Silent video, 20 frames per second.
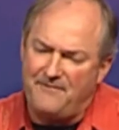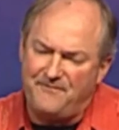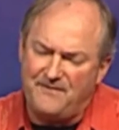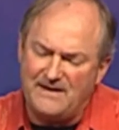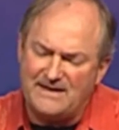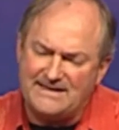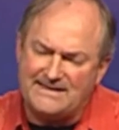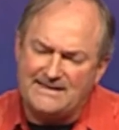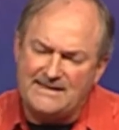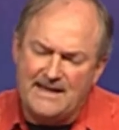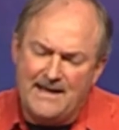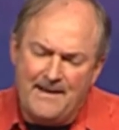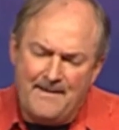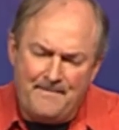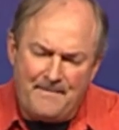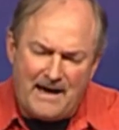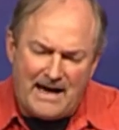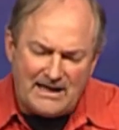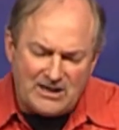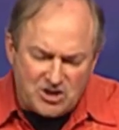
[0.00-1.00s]
is
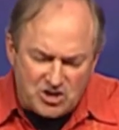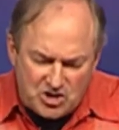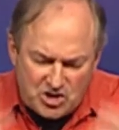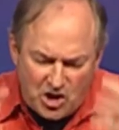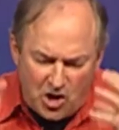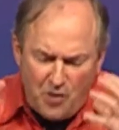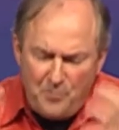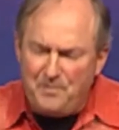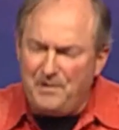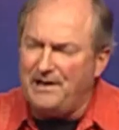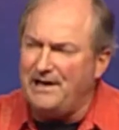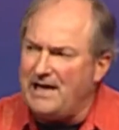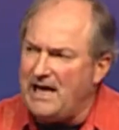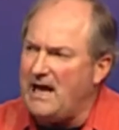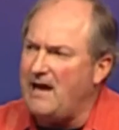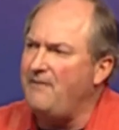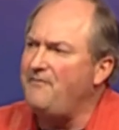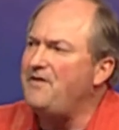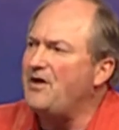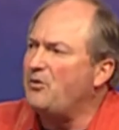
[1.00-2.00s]
I so
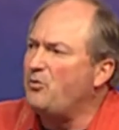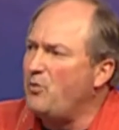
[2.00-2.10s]
believe that